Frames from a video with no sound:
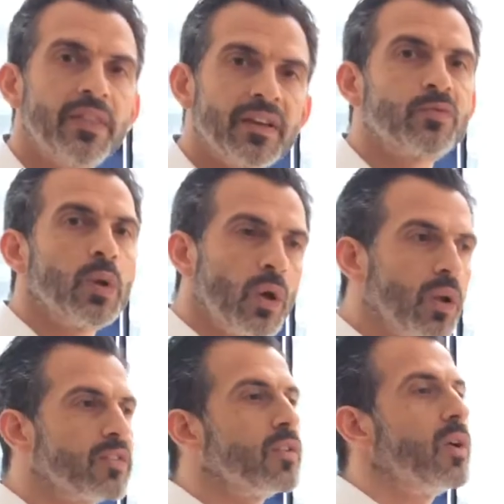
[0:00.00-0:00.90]
This will
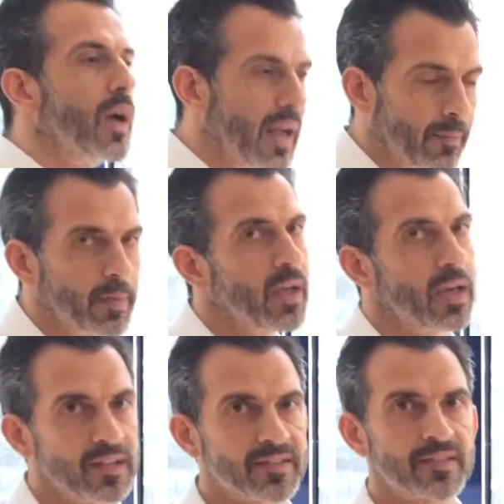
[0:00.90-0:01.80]
also help.
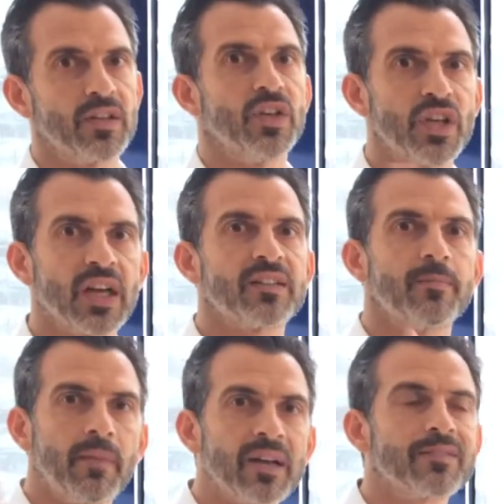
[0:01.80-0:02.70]
It's not a
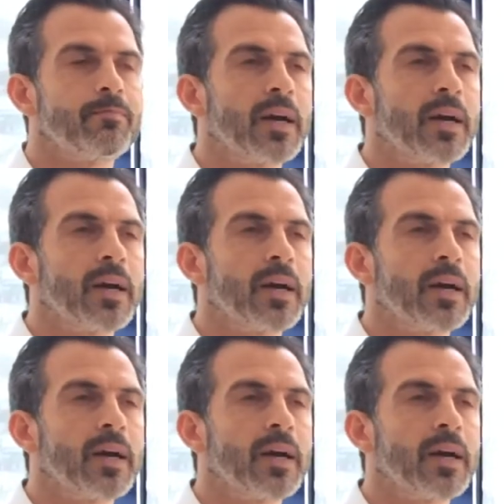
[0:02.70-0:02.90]
must,